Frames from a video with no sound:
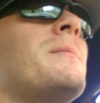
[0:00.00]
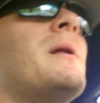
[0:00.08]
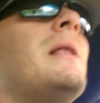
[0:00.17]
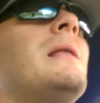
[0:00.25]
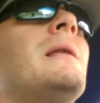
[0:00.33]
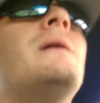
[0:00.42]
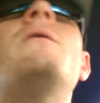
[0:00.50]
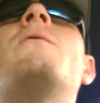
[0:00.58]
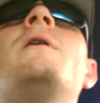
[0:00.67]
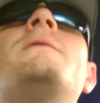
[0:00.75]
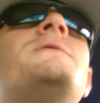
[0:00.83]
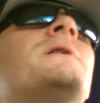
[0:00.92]
it'd be a little
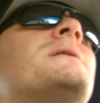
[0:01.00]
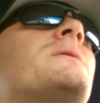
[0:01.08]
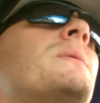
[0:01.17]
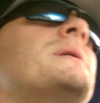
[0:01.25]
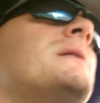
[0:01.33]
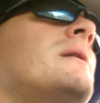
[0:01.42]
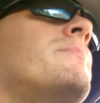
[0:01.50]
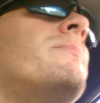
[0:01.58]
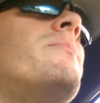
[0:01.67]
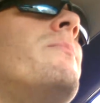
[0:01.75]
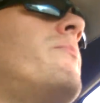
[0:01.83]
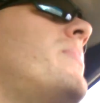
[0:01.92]
rough trying to squeeze that
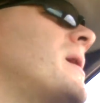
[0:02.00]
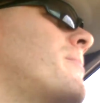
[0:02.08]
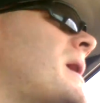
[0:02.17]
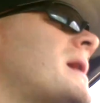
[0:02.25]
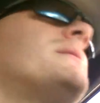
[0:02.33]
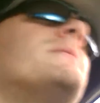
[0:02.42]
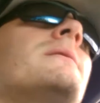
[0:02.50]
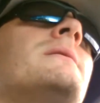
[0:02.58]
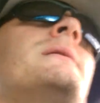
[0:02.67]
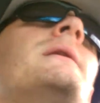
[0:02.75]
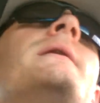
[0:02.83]
big bastard on